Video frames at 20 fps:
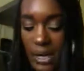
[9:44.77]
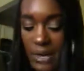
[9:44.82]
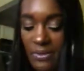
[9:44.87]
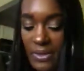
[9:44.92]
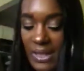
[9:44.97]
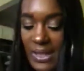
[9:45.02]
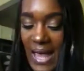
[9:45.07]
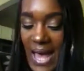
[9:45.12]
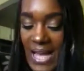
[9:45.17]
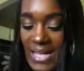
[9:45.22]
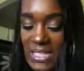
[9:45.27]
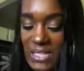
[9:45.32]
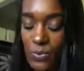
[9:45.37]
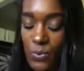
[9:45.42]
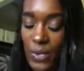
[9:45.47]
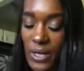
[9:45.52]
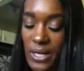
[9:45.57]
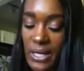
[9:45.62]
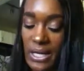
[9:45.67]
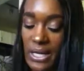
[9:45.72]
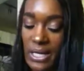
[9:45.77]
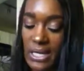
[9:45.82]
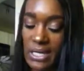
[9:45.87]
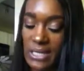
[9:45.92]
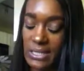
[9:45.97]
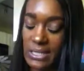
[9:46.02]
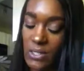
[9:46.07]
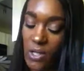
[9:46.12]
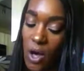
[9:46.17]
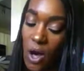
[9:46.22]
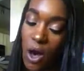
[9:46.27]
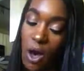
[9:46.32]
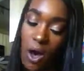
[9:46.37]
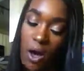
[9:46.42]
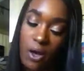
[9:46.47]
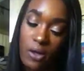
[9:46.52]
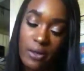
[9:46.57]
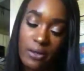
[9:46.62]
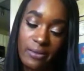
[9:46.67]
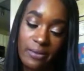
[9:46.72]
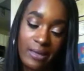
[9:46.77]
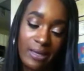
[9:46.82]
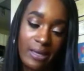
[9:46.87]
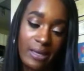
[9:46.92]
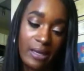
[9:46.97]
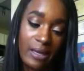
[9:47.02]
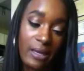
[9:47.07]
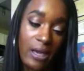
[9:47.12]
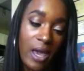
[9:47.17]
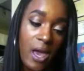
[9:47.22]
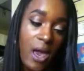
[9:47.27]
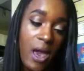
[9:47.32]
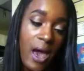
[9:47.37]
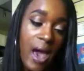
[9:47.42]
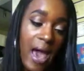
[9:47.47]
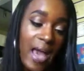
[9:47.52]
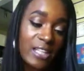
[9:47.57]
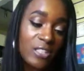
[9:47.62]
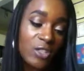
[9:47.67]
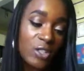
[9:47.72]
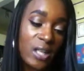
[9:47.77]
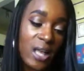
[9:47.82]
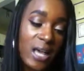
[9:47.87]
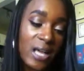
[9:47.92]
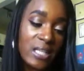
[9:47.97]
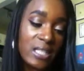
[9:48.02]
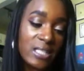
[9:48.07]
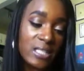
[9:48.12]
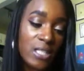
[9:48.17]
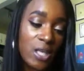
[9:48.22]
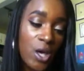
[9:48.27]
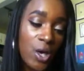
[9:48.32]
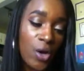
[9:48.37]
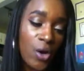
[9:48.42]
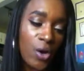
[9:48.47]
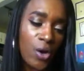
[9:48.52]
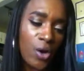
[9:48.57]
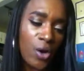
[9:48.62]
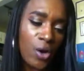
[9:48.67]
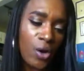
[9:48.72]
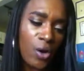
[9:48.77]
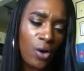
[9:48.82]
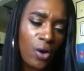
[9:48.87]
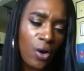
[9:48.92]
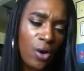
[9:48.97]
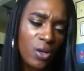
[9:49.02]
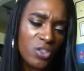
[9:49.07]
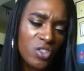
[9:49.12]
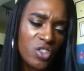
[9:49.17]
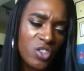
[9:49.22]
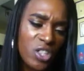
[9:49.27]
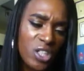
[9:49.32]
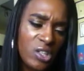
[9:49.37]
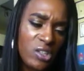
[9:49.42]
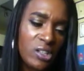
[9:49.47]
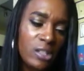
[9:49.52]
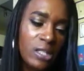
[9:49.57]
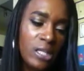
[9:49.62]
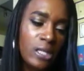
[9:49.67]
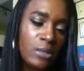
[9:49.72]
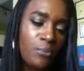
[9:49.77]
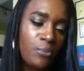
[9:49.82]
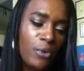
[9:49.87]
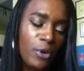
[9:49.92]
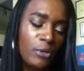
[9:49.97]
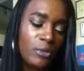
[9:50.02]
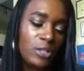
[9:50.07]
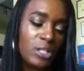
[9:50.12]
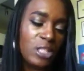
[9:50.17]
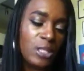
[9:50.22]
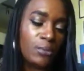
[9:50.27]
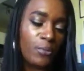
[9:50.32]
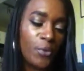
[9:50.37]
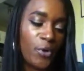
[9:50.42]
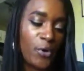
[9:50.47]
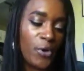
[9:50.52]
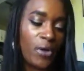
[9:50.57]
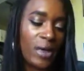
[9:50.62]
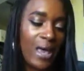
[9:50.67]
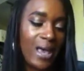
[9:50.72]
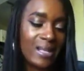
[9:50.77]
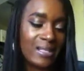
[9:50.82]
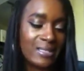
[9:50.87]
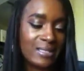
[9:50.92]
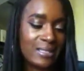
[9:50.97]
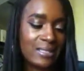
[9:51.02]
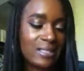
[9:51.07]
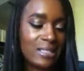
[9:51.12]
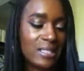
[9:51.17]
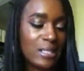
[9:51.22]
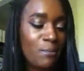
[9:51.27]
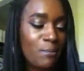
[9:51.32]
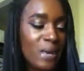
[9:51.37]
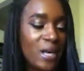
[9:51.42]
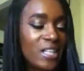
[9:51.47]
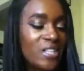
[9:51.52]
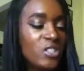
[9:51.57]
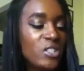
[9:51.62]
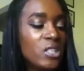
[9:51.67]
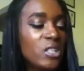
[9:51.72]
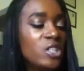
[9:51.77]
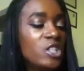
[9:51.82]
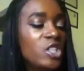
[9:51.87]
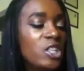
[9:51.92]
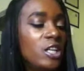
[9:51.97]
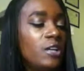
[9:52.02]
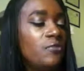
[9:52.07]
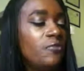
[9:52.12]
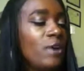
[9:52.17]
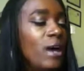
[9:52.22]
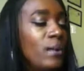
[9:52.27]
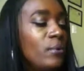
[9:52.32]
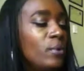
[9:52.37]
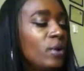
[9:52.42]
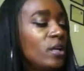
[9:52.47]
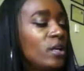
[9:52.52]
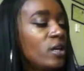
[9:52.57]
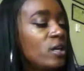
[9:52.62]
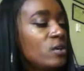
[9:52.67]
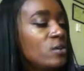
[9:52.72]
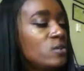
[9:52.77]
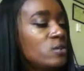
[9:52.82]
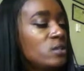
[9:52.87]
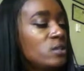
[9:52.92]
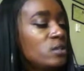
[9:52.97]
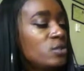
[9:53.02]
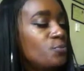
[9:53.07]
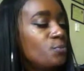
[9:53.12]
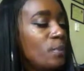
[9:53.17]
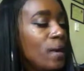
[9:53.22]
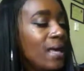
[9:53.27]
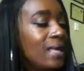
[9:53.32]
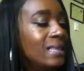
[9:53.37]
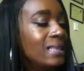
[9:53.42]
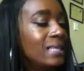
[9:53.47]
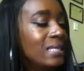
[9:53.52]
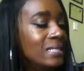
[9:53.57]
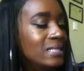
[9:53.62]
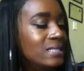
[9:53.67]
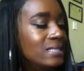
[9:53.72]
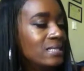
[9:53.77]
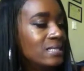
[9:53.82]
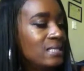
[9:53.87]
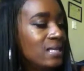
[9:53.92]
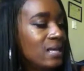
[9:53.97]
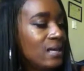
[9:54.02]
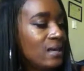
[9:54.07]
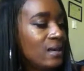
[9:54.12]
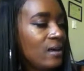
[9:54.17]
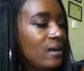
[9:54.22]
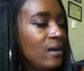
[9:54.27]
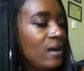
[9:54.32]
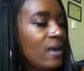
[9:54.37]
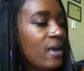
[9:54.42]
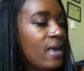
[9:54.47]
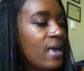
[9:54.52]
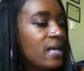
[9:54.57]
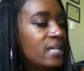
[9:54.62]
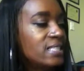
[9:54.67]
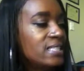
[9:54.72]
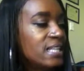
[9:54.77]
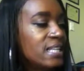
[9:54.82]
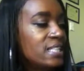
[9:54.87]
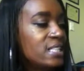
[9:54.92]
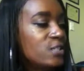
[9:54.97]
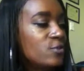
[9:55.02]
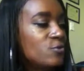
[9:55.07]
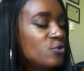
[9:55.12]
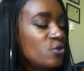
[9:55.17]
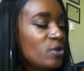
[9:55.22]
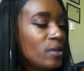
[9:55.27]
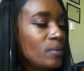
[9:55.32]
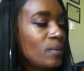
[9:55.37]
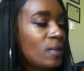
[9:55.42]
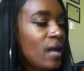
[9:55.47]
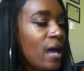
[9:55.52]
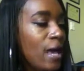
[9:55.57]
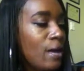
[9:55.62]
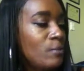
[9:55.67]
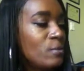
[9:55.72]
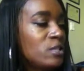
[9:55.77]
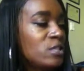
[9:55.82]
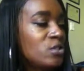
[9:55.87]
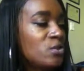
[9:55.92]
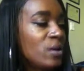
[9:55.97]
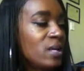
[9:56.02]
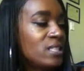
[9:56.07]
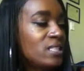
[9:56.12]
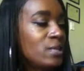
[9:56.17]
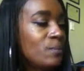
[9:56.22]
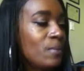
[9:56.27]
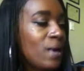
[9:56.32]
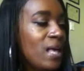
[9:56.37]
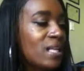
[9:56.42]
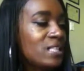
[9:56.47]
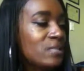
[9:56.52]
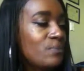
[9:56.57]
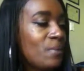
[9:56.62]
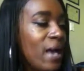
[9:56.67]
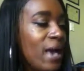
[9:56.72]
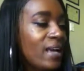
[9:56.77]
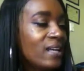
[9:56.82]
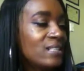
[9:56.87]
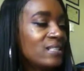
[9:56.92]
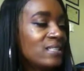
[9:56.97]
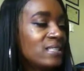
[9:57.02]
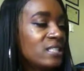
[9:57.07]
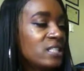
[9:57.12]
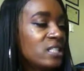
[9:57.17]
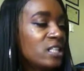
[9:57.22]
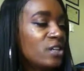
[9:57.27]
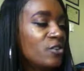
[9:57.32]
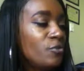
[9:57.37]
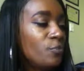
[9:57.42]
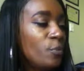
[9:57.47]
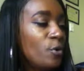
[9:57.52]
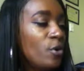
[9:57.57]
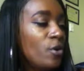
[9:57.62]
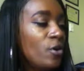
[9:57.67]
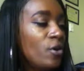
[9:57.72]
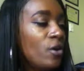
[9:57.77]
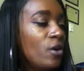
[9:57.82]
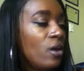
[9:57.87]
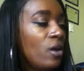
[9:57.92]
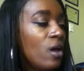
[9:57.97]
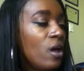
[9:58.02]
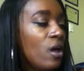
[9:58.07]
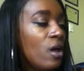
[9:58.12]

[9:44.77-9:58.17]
The last one is called the Hydrolyzed Conchiolin Protein Pearl Essence, the best sheet fabric used, by Lindsay. Intensive treatment, high moisturizing mask pack consisting of pearl